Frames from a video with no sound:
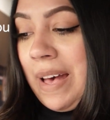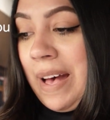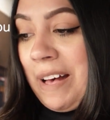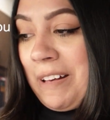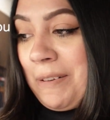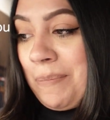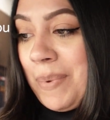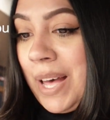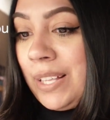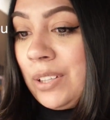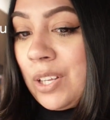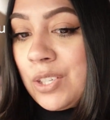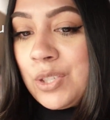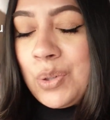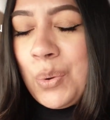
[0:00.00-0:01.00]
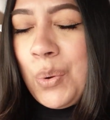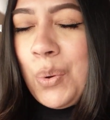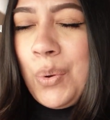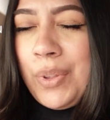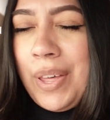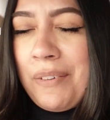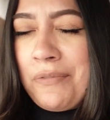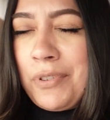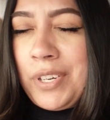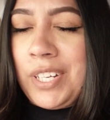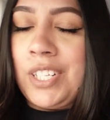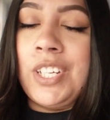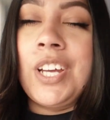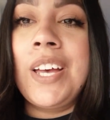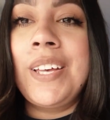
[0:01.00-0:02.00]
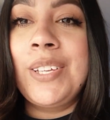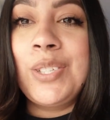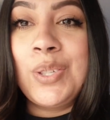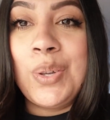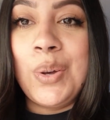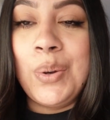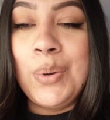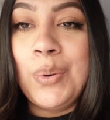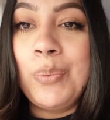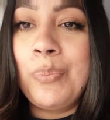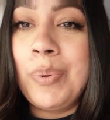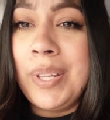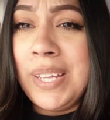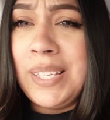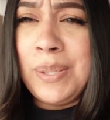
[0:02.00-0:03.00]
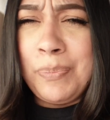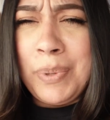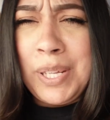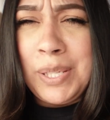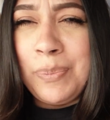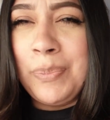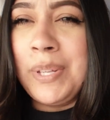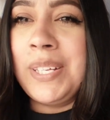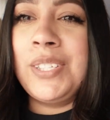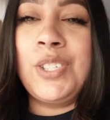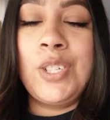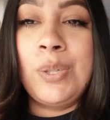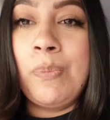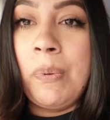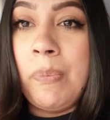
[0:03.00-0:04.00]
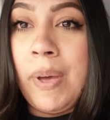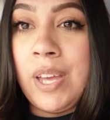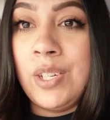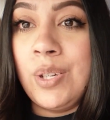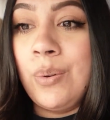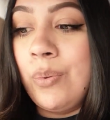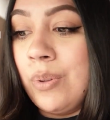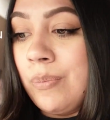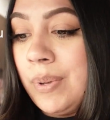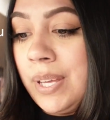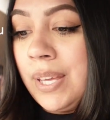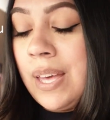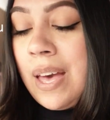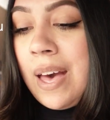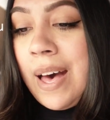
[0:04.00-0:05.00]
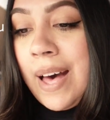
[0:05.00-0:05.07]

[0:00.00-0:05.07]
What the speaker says: I lost all that footage, so please just be patient with me.